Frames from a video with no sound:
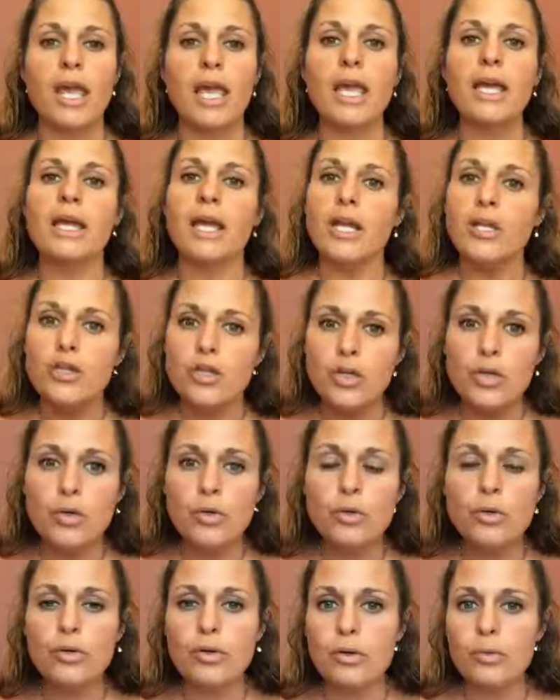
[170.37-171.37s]
And I
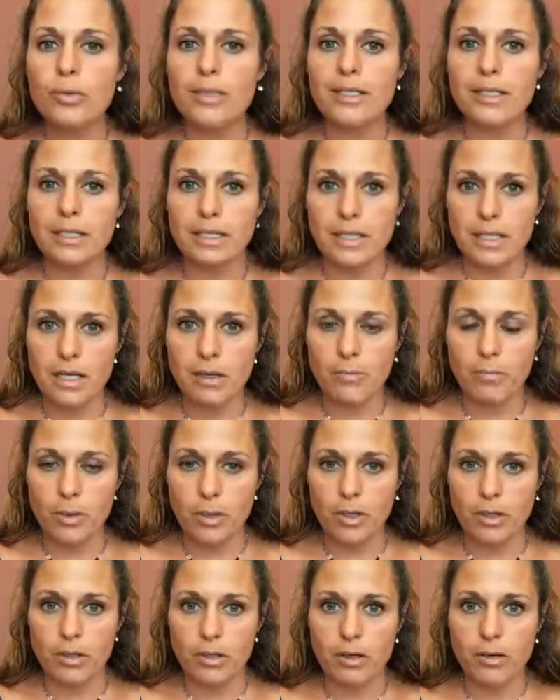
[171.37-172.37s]
knew there was a
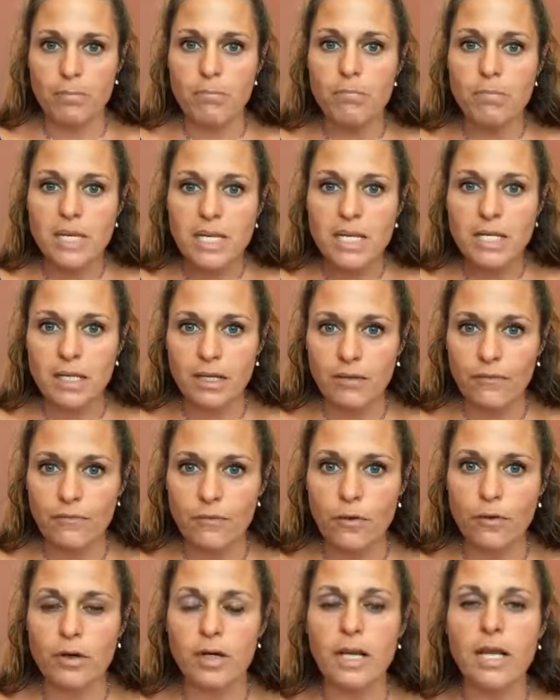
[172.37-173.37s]
deeper meaning
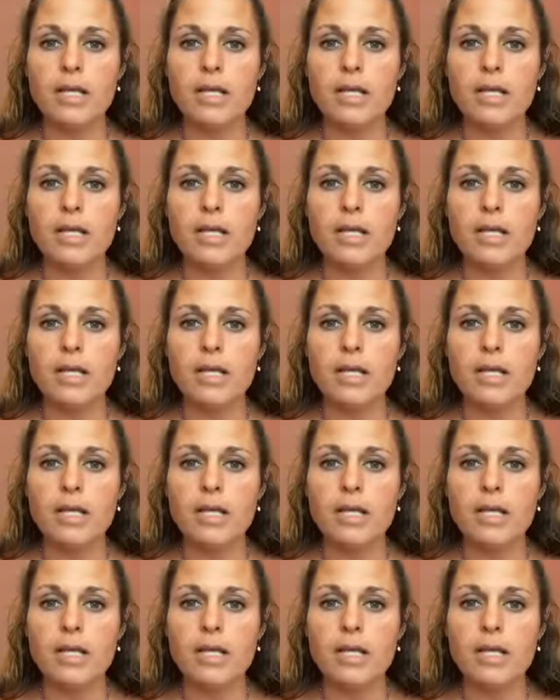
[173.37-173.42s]
for it.